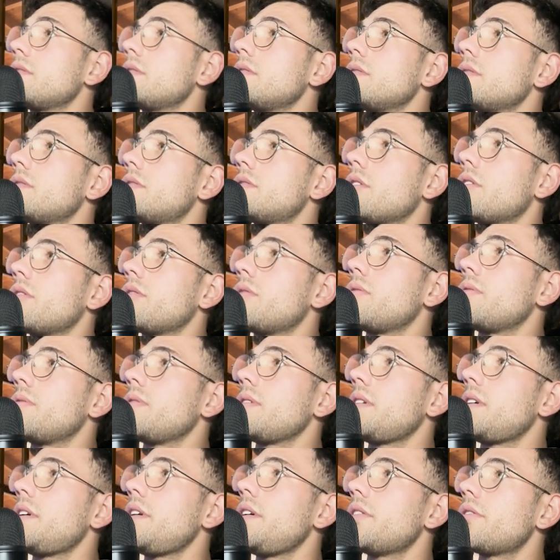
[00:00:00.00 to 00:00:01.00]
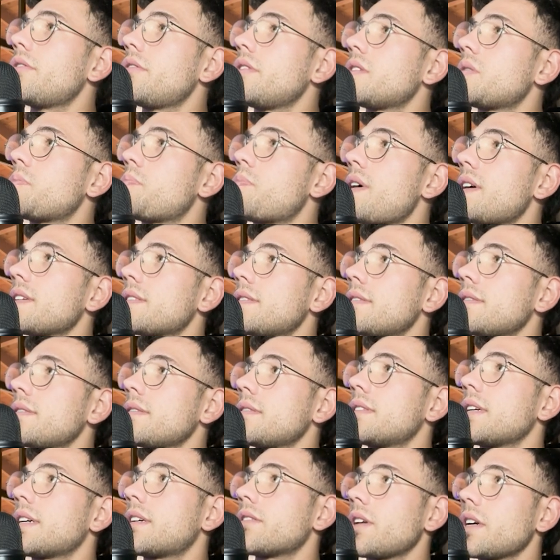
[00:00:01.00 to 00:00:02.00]
So here is passing
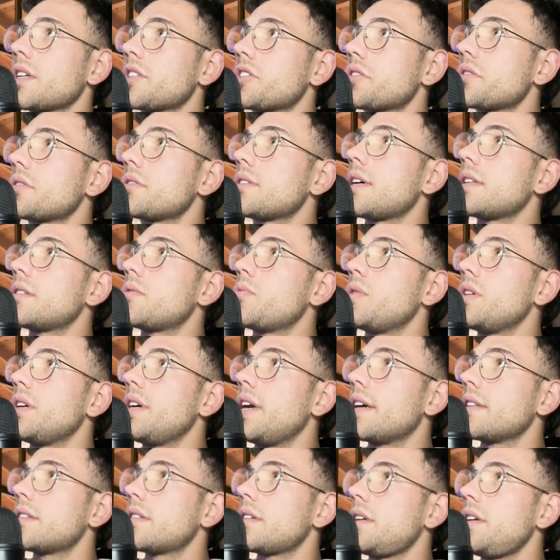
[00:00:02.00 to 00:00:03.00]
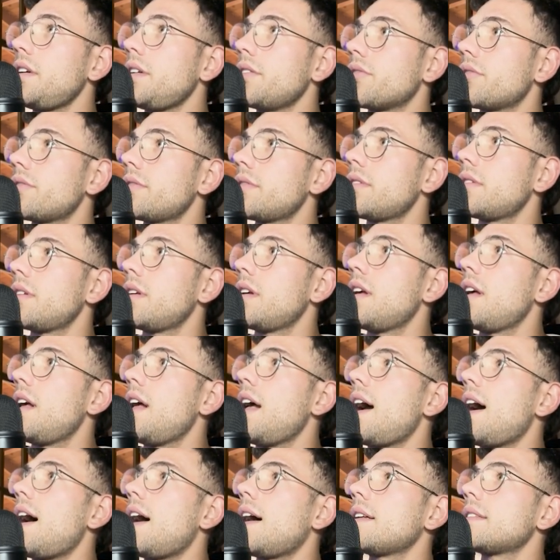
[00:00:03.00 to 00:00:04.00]
the connection that we get here,
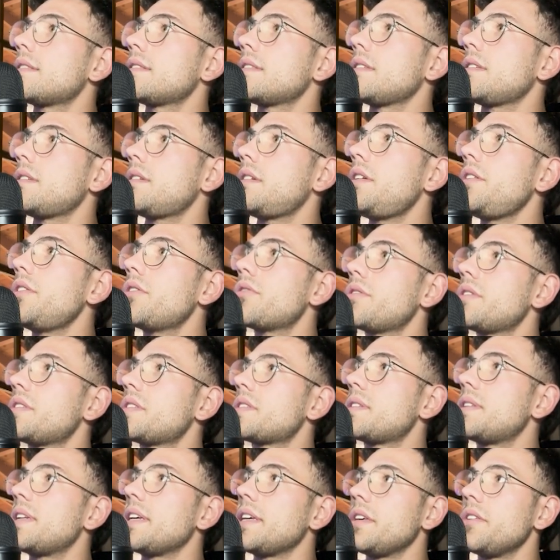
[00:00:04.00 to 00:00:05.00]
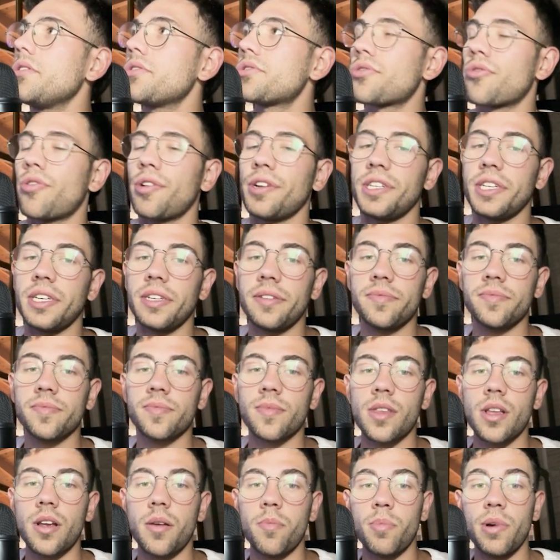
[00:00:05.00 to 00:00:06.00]
and here is the user ID,
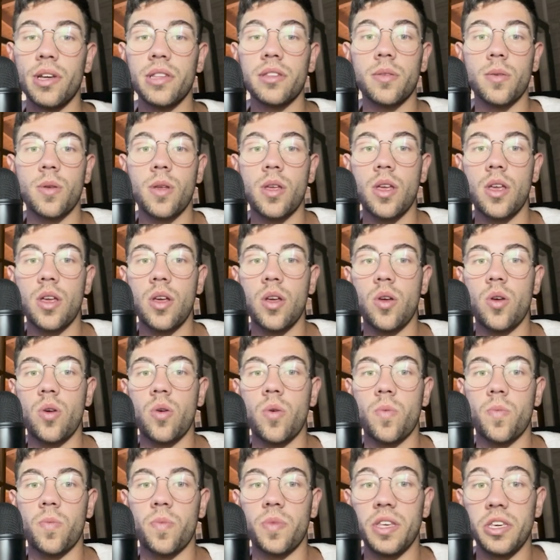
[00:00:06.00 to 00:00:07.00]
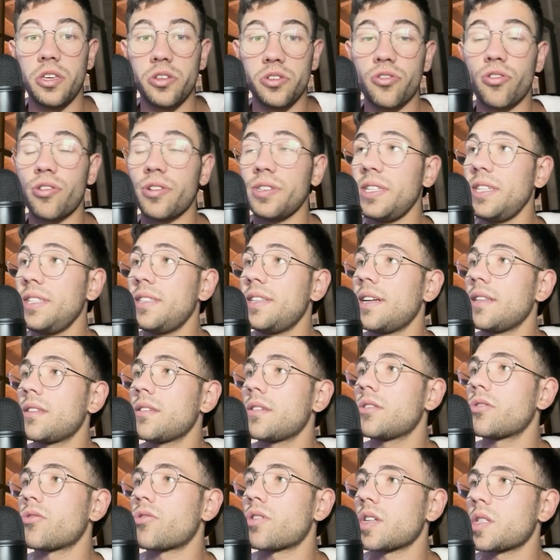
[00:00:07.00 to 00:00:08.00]
but the user ID that
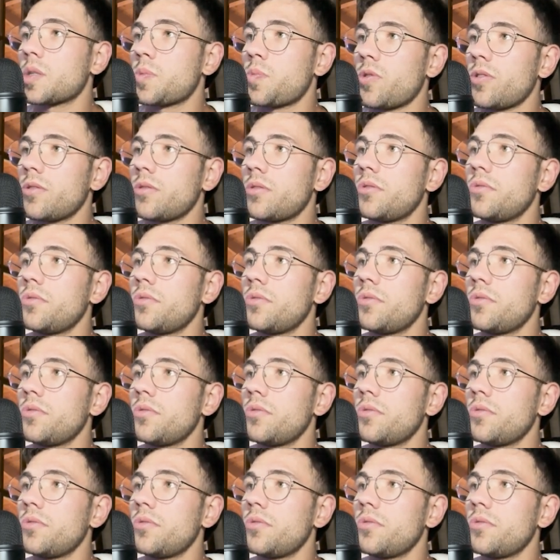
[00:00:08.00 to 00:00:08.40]
corresponds